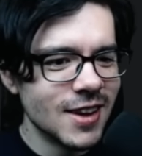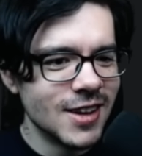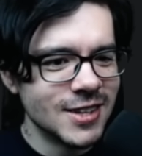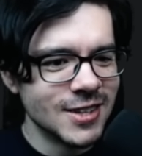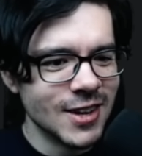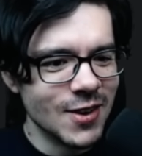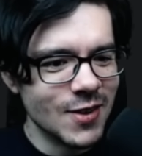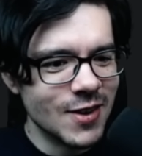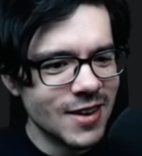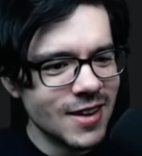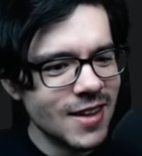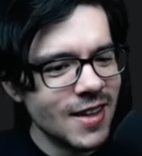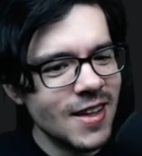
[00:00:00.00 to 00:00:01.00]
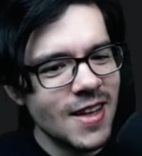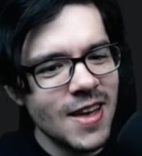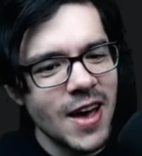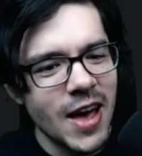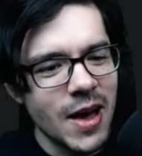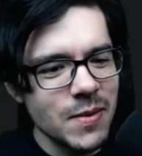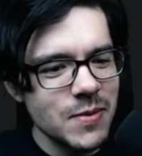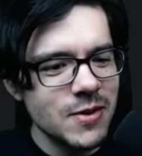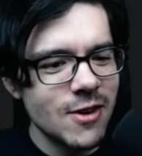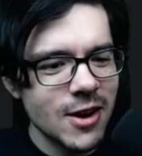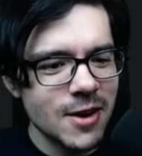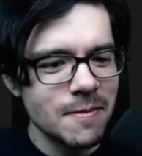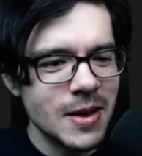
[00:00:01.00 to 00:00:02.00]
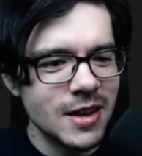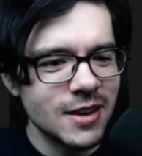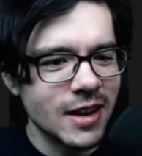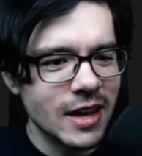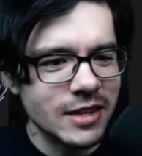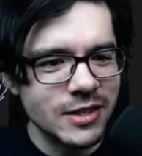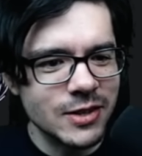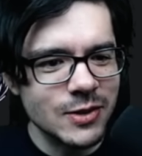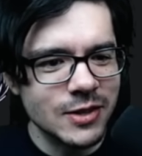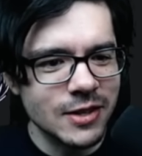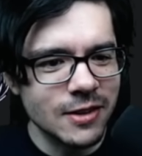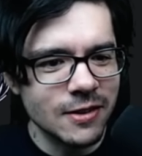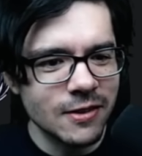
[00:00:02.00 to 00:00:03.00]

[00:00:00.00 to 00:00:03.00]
So I would recommend against using